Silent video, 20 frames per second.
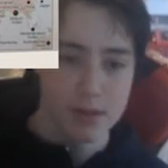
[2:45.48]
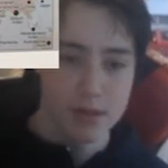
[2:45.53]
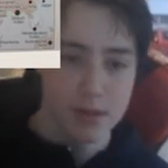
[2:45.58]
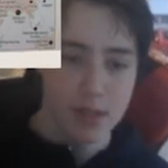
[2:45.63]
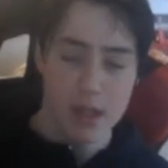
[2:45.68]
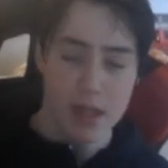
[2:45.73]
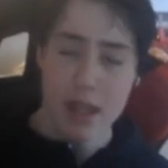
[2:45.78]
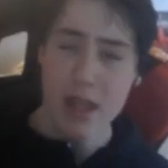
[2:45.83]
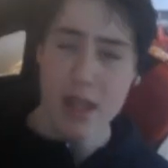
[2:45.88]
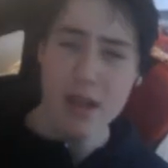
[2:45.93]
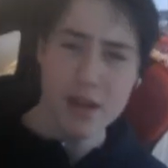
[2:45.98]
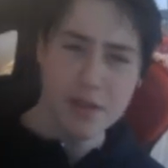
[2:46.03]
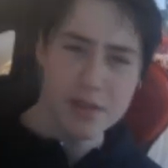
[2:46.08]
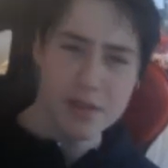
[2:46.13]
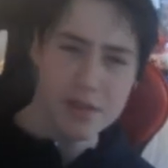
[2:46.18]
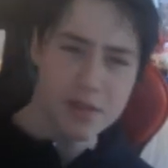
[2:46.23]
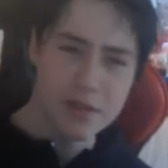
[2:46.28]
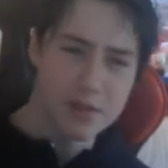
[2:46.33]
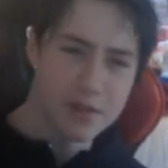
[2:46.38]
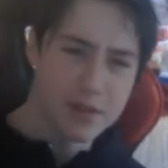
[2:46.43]
And
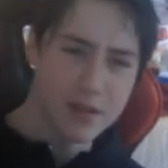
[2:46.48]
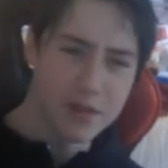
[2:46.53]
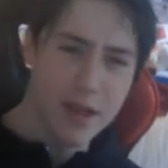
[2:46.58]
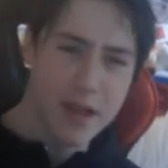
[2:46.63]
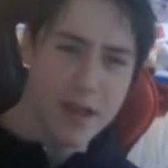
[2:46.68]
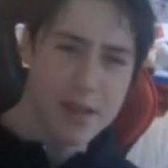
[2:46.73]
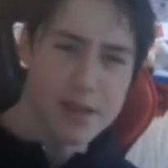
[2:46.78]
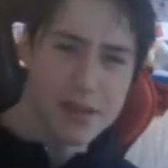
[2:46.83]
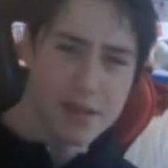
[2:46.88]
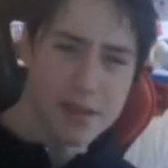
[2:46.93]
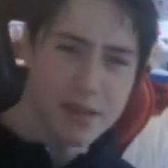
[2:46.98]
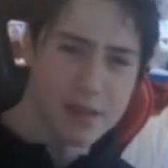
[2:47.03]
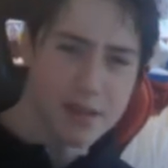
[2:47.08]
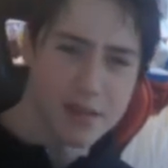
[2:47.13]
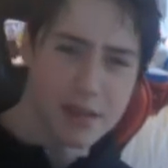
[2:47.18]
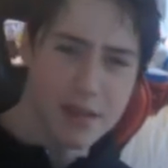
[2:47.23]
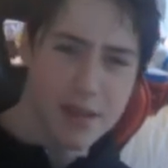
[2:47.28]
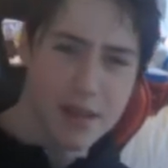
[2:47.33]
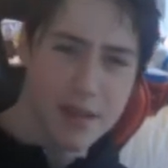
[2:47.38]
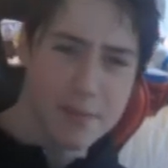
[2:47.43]
also, to add to
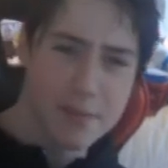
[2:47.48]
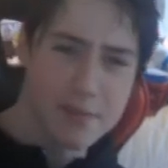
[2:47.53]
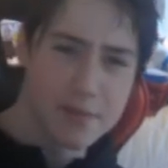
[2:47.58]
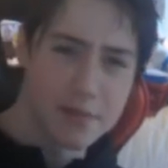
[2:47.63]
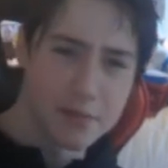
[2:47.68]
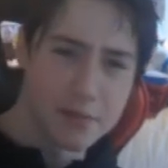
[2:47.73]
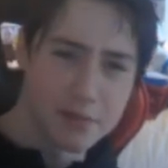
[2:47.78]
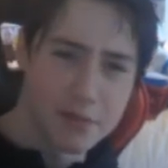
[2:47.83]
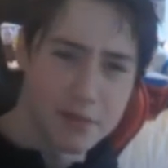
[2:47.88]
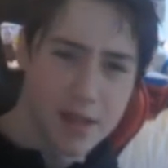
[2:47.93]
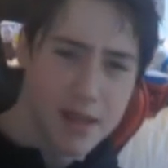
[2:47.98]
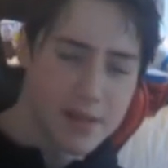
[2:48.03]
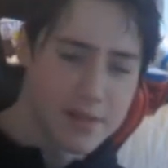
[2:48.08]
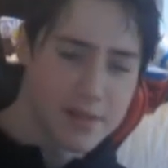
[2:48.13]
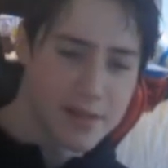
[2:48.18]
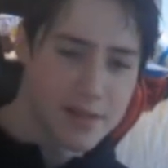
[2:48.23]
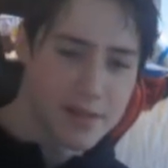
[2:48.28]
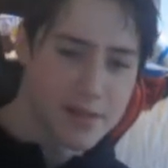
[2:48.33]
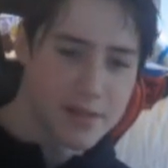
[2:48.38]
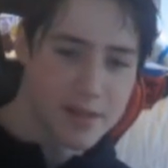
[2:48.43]
absolute
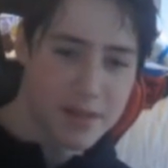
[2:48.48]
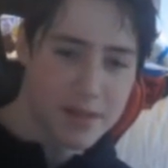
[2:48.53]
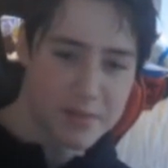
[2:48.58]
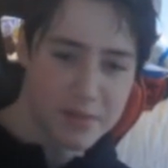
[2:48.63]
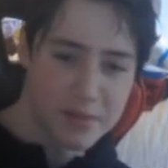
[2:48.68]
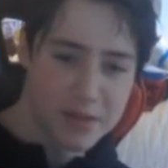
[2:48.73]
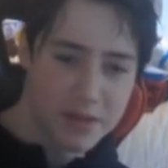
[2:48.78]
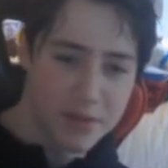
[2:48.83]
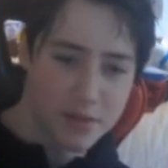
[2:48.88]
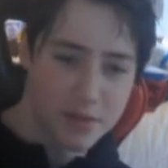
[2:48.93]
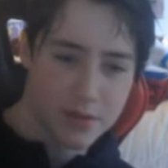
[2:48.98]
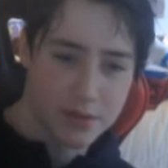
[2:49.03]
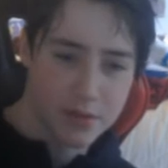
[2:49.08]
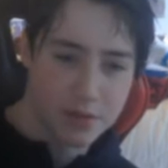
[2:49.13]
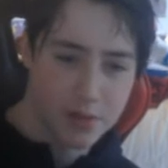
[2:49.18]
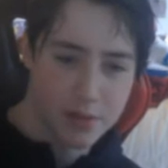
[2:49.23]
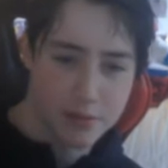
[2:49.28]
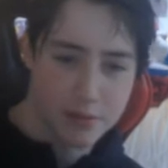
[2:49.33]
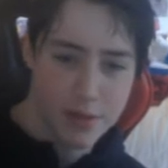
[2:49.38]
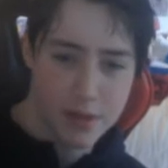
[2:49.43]
nonsense, they believed that the only
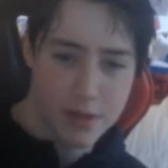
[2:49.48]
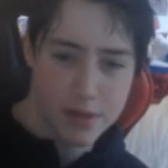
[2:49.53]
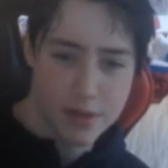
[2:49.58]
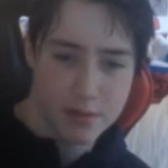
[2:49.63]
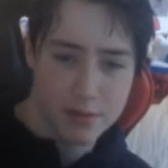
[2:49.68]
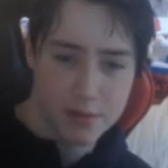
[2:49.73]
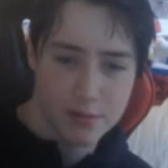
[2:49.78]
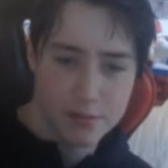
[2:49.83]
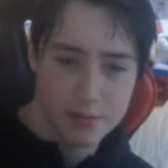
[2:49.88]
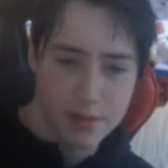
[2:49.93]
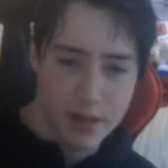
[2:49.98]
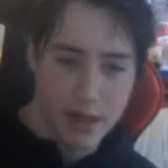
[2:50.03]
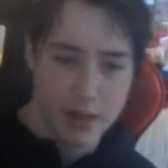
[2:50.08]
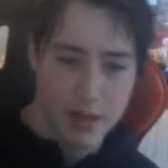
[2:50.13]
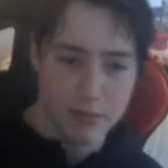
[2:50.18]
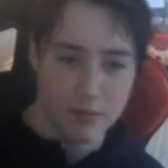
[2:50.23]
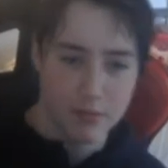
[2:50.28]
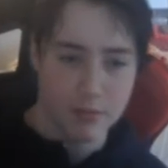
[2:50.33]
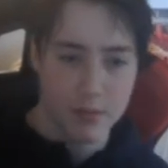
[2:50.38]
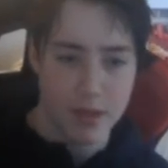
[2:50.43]
way to do that
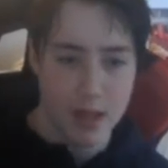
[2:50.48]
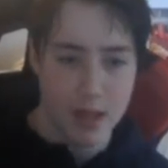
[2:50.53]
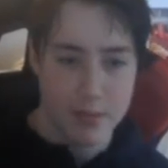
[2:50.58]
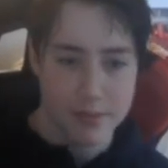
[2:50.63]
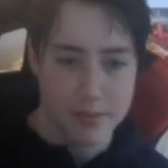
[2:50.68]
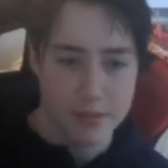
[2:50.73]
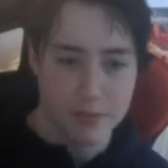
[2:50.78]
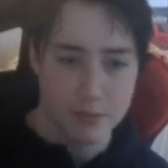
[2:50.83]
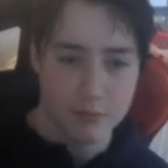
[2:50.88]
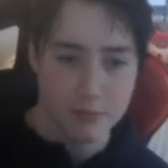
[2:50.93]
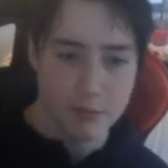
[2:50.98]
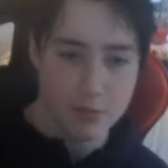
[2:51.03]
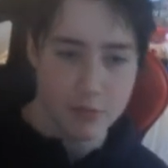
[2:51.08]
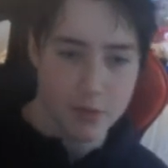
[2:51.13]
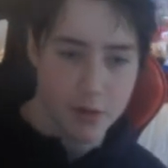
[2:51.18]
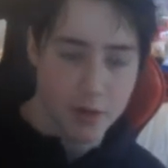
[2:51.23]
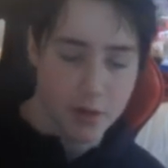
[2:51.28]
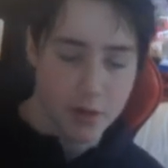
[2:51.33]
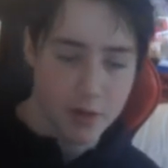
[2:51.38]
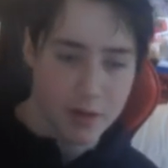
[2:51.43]
would be absolute war.
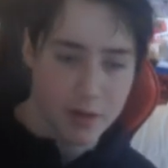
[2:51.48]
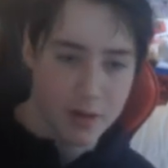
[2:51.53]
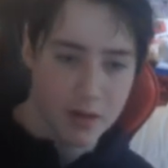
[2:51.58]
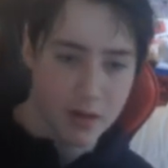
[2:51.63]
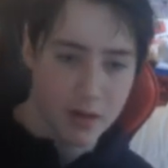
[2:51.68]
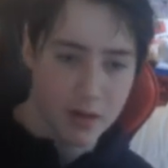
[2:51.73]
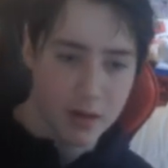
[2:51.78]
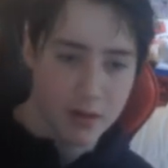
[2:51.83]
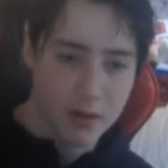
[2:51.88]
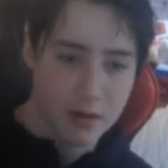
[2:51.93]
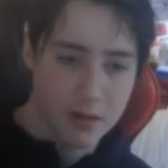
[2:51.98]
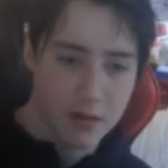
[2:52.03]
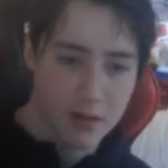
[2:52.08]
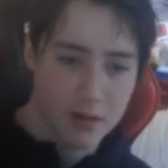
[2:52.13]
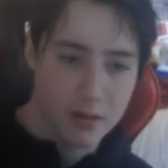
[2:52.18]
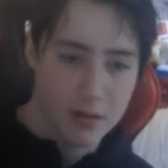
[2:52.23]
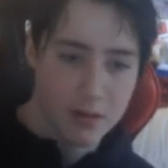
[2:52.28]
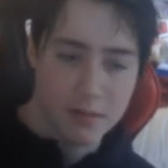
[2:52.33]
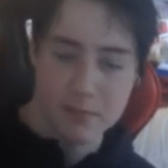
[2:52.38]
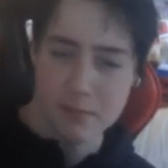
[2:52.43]

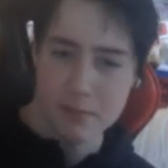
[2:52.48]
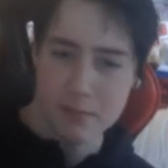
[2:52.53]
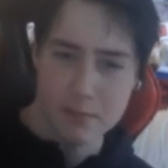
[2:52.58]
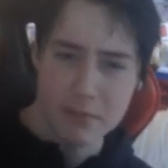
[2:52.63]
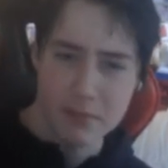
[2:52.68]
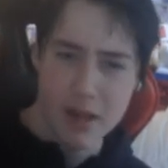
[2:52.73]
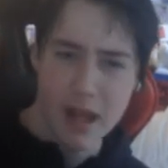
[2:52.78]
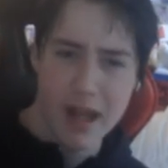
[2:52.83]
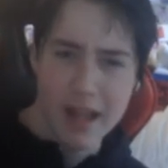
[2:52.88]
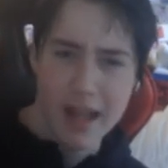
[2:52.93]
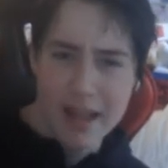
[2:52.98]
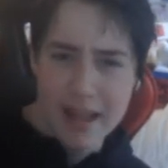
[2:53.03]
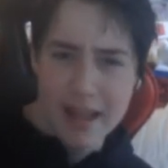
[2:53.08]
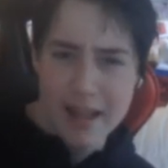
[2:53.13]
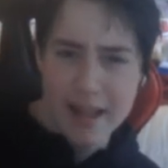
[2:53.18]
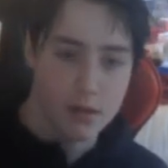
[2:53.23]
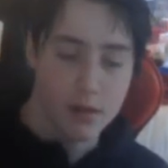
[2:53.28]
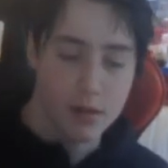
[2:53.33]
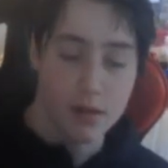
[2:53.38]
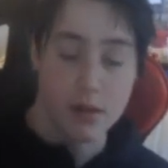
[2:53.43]
Why?
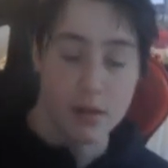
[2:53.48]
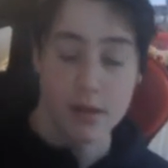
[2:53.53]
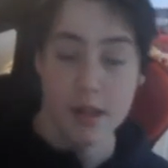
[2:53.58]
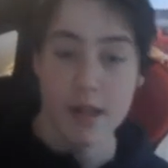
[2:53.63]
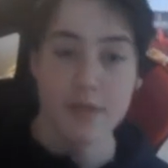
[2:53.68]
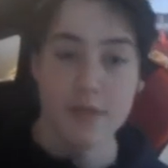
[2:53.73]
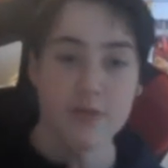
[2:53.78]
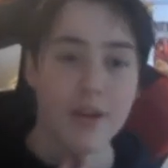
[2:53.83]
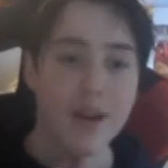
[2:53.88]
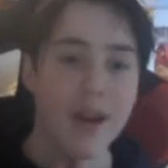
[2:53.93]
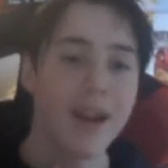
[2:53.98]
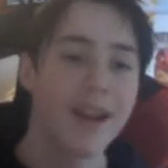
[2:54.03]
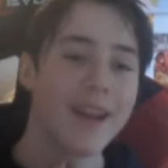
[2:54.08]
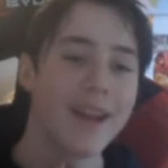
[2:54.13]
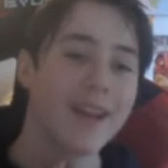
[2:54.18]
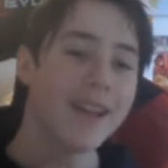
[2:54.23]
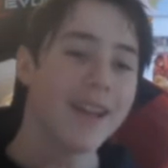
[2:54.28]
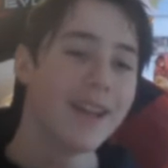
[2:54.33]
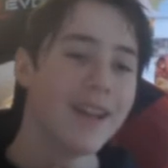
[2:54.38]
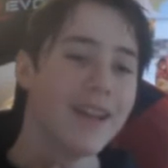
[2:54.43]
Last
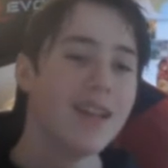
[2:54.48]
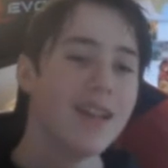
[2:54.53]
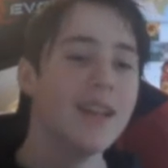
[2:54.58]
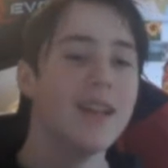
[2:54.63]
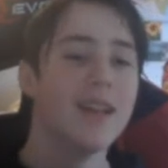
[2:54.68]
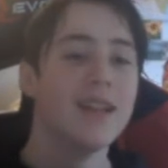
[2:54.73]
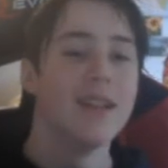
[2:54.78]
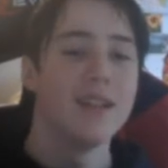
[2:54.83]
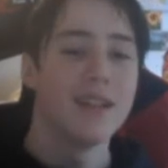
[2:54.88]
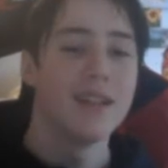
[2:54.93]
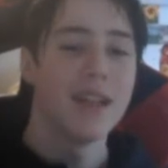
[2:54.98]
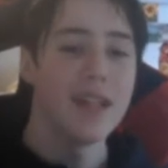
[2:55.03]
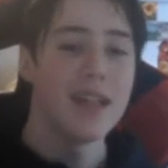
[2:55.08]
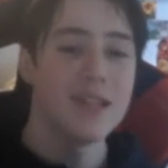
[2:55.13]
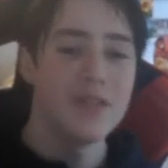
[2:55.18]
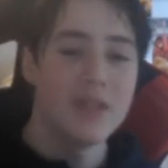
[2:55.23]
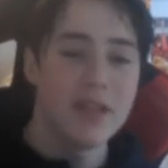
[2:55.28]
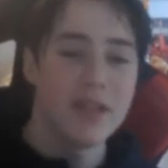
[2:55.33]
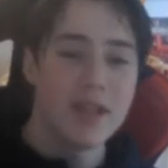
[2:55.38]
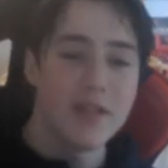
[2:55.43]
try. Last of
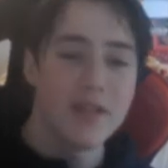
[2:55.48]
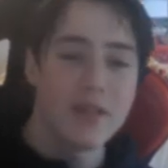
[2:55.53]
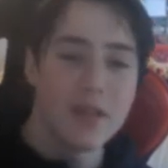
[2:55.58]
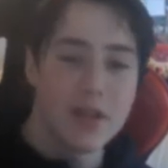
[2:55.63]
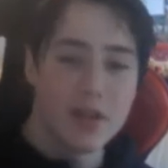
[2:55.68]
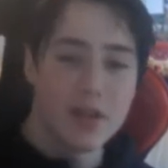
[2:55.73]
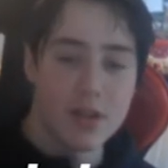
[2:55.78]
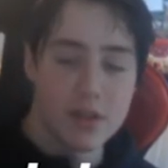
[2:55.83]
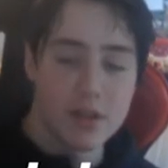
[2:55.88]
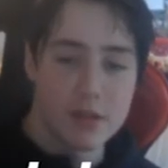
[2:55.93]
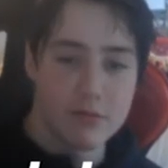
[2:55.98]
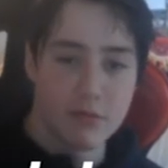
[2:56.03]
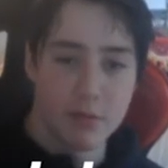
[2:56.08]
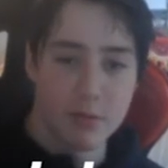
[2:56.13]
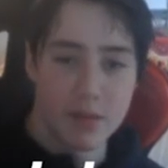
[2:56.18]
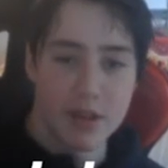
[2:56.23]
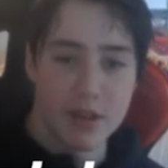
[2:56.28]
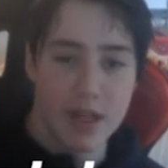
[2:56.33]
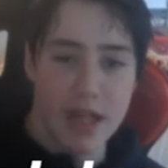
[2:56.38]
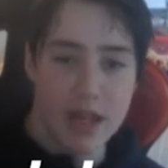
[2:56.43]
the definitions will be
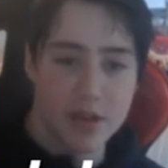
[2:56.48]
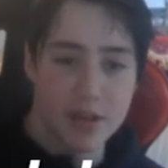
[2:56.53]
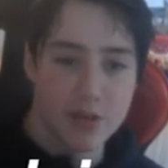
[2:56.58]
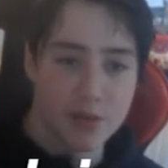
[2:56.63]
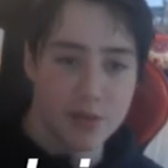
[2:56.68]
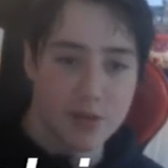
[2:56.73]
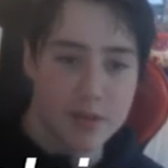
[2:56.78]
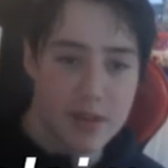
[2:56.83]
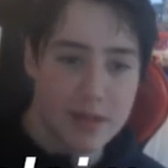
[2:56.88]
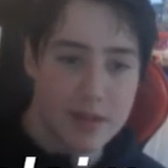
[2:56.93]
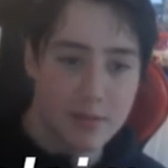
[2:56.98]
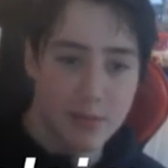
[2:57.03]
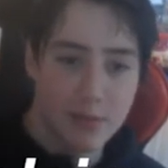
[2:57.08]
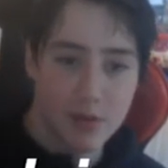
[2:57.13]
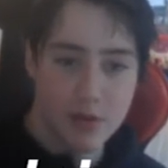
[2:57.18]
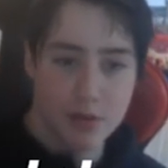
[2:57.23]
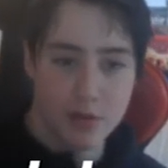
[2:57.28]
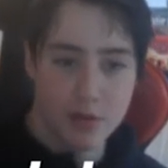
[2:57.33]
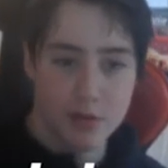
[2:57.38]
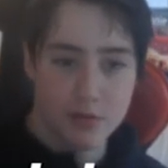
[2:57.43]
nationalism, or
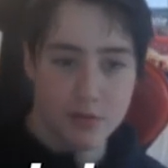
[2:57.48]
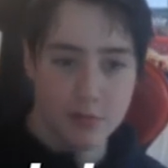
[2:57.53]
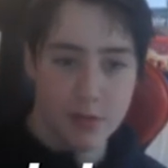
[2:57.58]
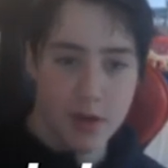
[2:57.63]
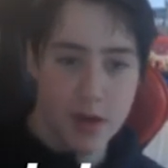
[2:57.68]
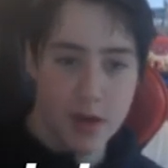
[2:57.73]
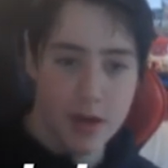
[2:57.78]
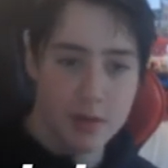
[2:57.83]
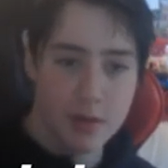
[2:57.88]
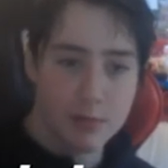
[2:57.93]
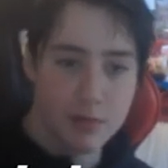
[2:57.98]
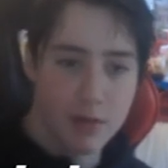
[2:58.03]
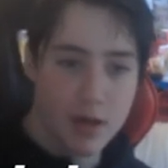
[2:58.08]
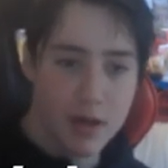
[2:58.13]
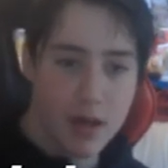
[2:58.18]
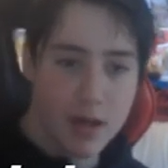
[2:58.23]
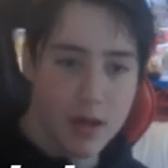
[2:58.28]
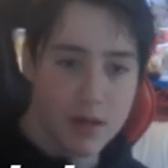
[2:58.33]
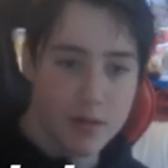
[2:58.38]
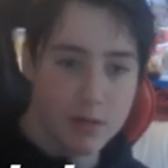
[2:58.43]
strong
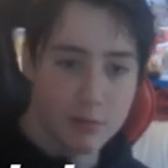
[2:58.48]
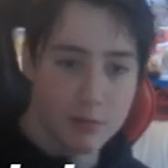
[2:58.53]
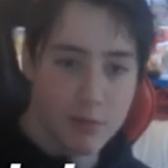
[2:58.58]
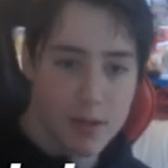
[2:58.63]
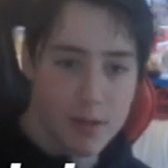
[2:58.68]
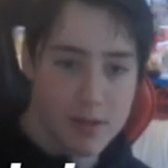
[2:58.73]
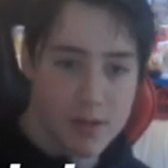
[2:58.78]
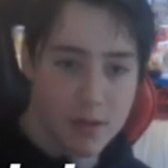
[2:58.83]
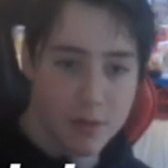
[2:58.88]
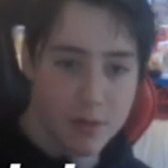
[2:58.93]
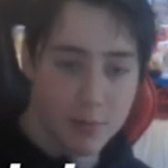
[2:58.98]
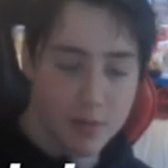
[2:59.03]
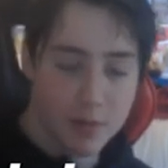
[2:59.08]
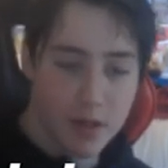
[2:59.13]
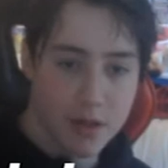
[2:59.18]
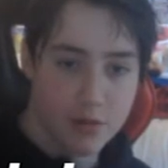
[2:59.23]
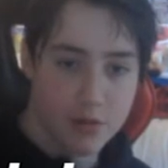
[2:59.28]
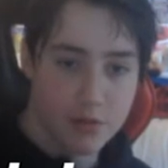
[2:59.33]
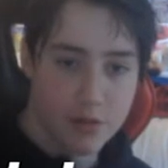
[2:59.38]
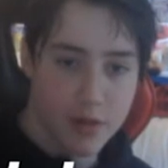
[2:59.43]
pride to one's home
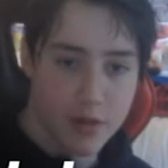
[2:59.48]
country.